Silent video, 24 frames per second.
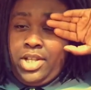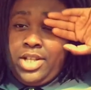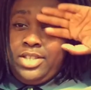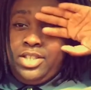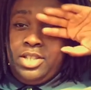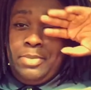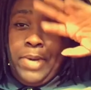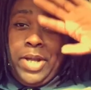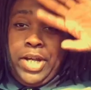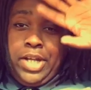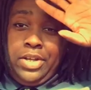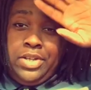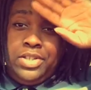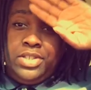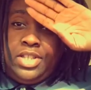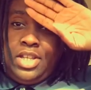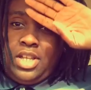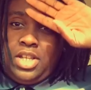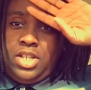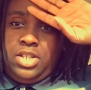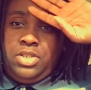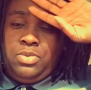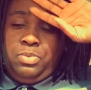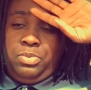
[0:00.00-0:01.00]
Somebody else
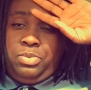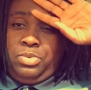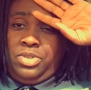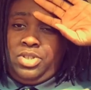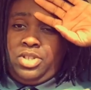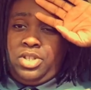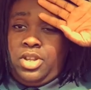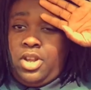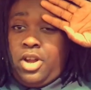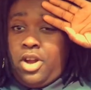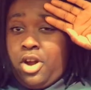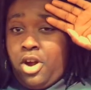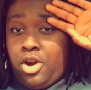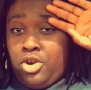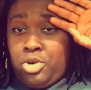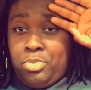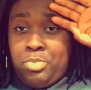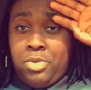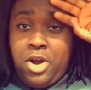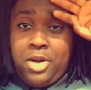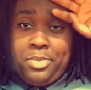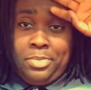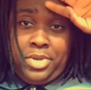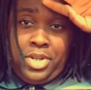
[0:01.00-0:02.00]
that was in her
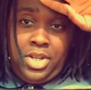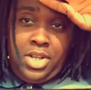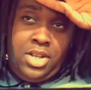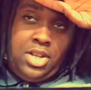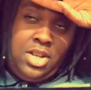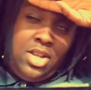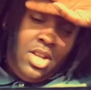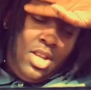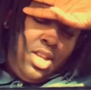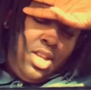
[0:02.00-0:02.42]
department